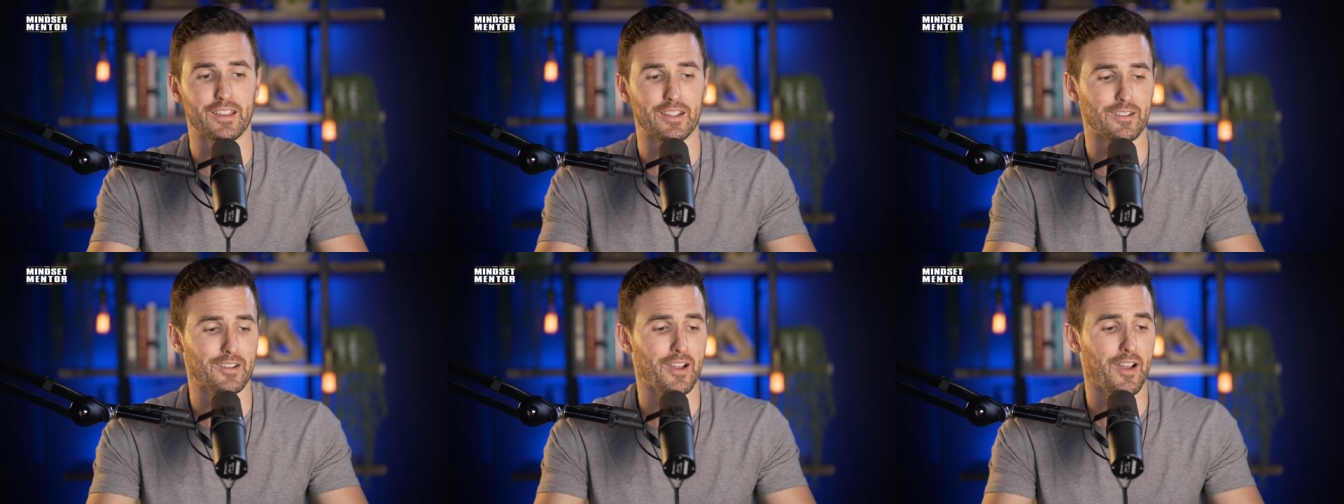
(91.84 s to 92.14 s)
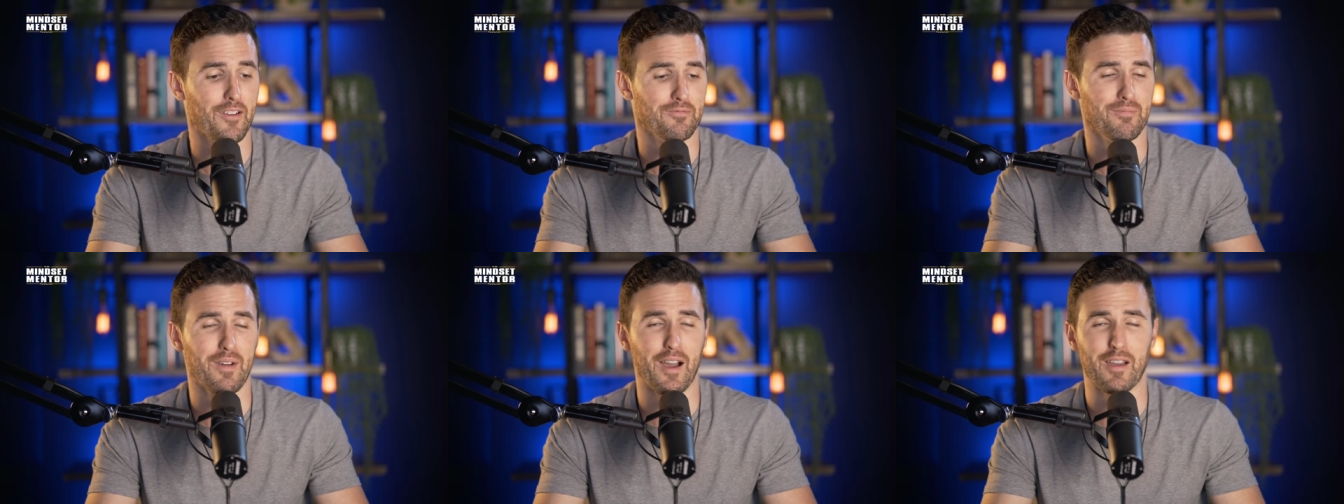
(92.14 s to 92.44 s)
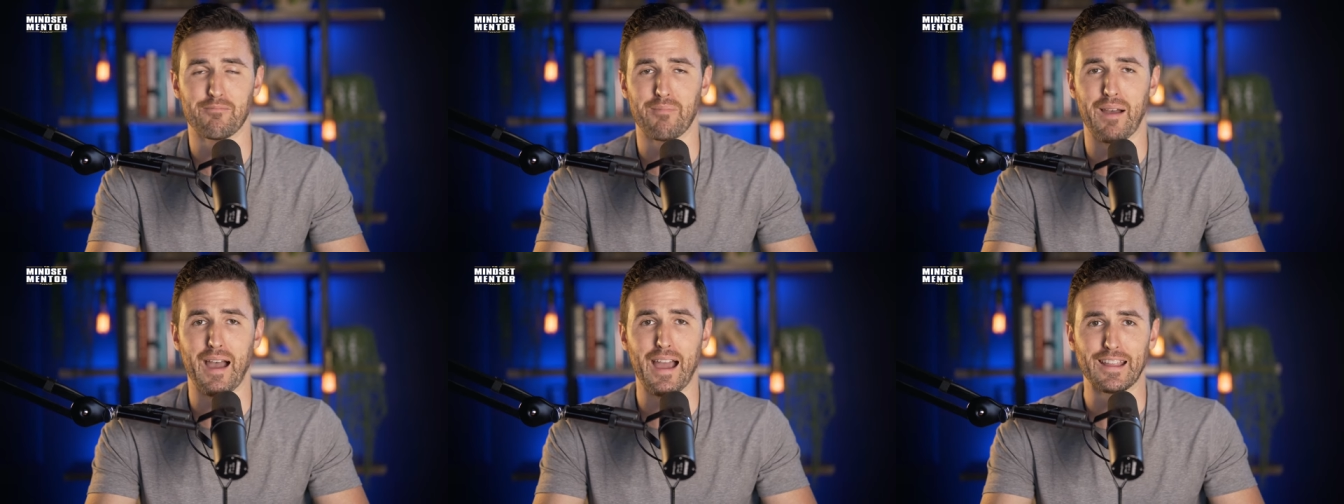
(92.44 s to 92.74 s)
like of
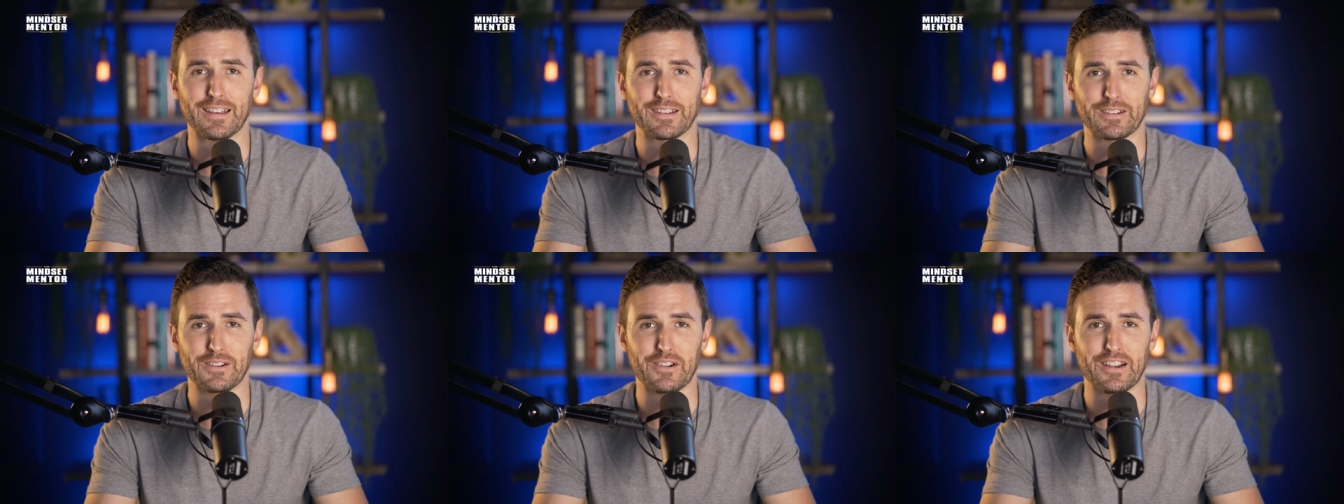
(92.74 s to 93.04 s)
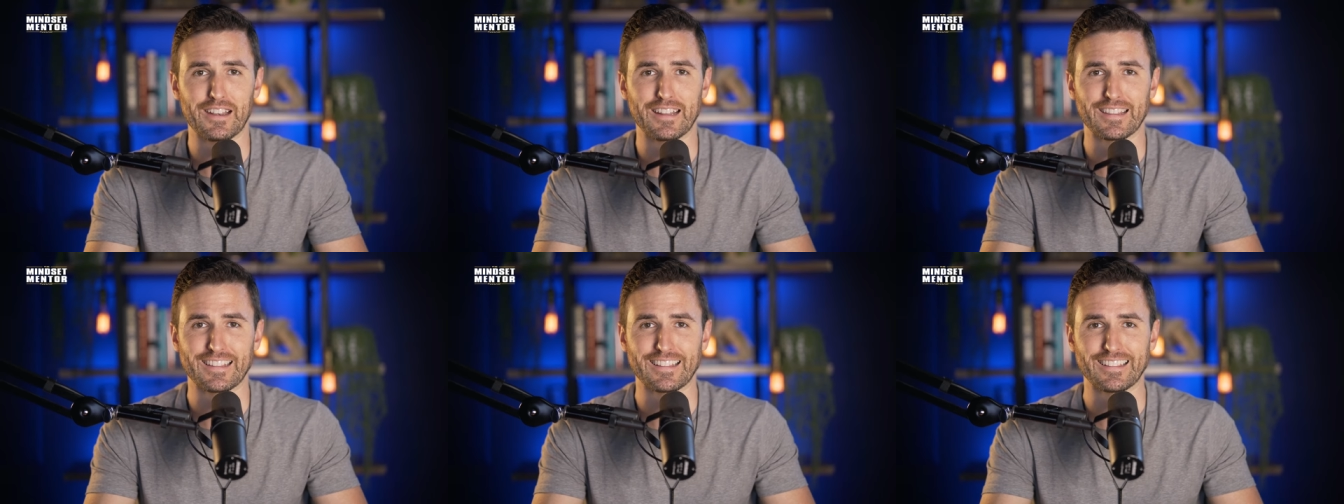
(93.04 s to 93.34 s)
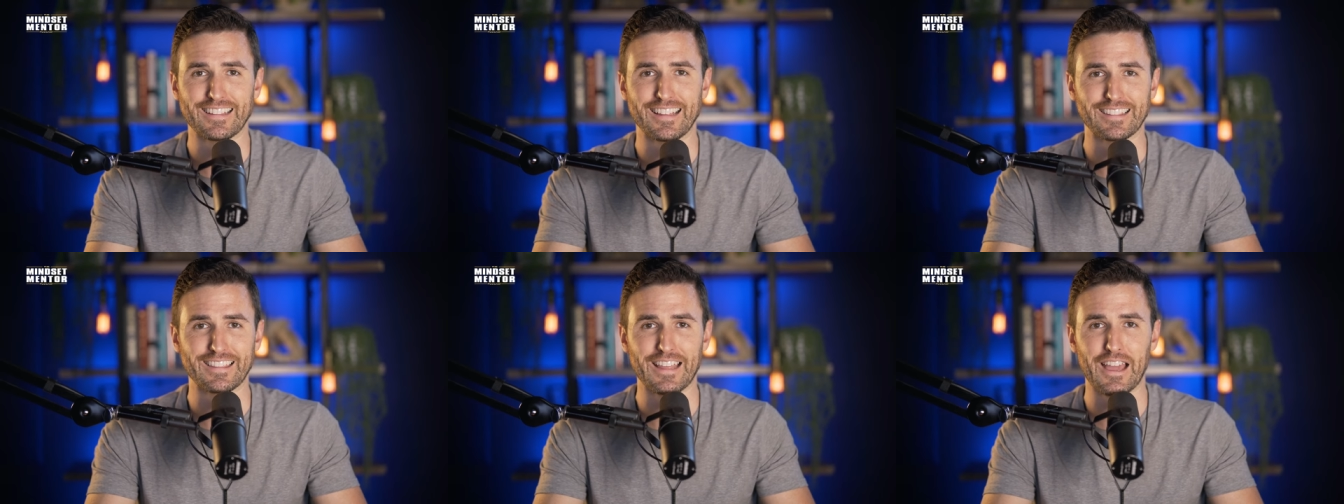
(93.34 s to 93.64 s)
my mind or anything
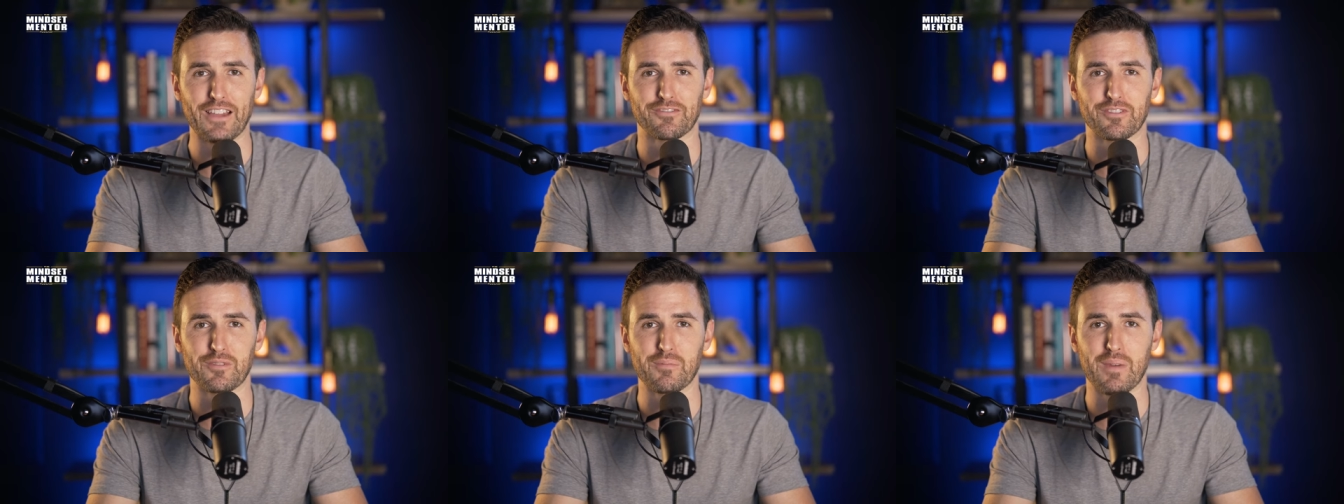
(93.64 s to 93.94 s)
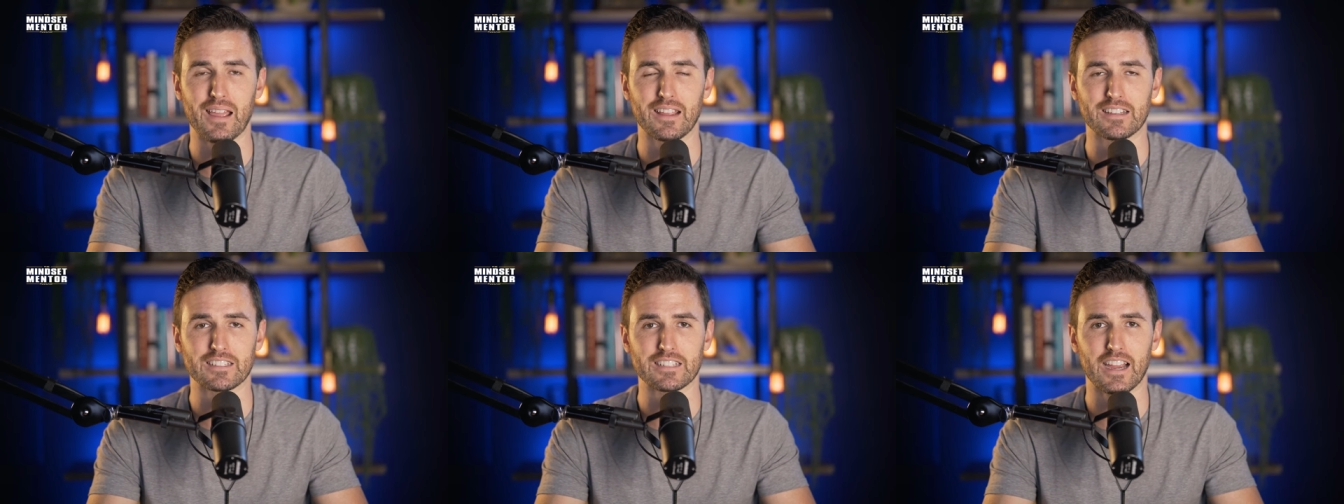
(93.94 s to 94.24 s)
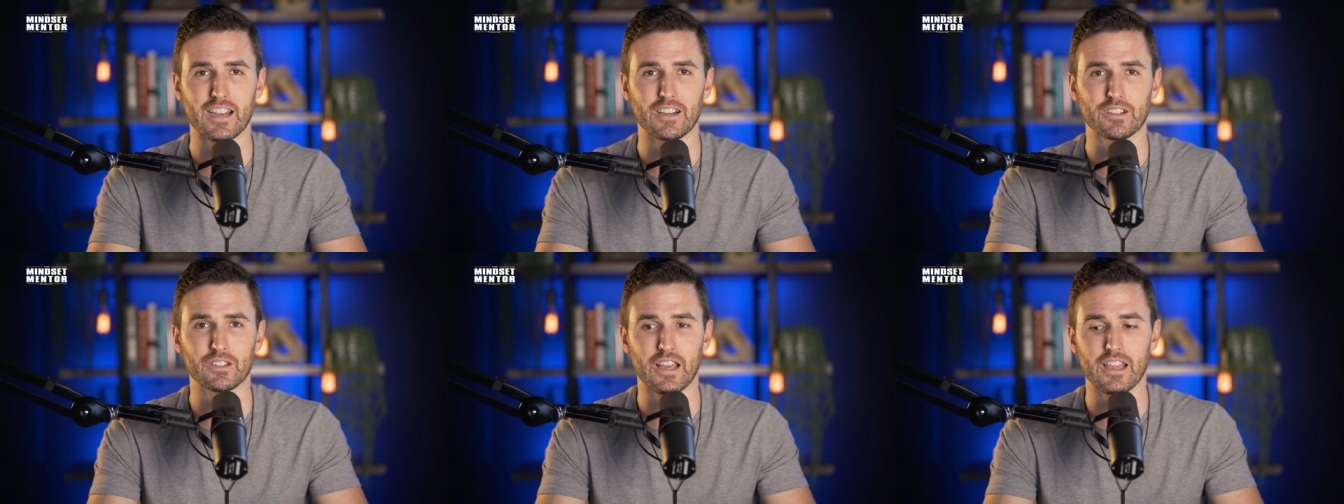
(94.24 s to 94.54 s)
like that for my
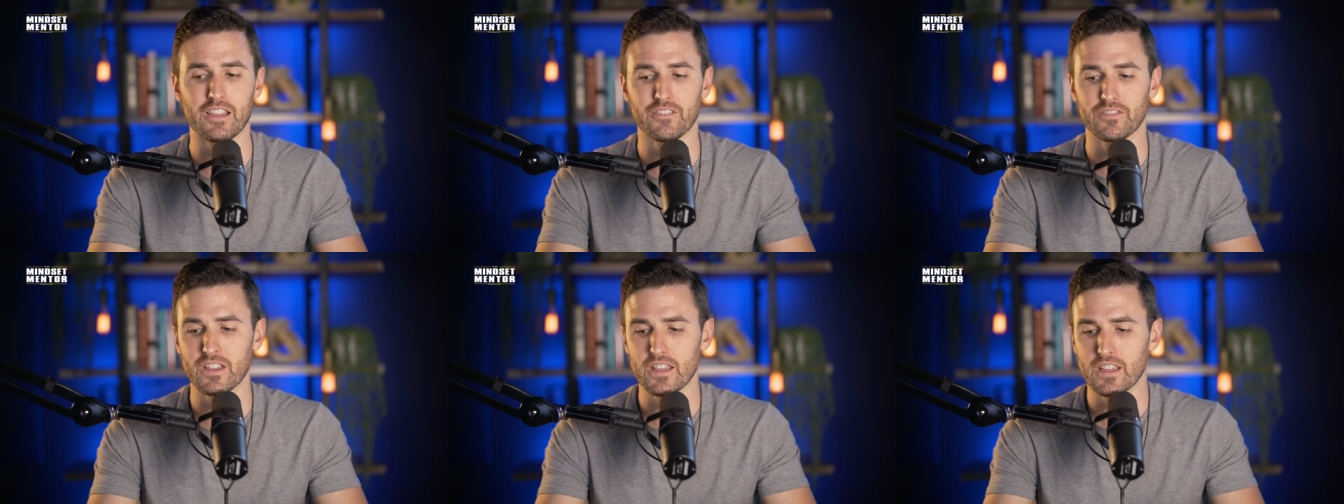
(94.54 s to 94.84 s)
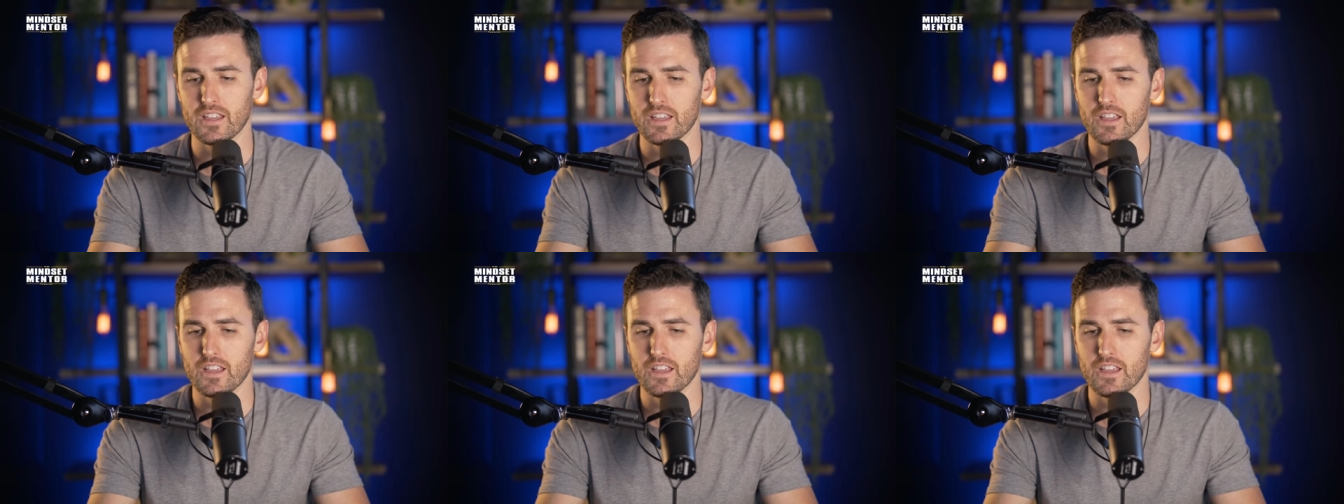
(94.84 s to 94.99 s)
entire life.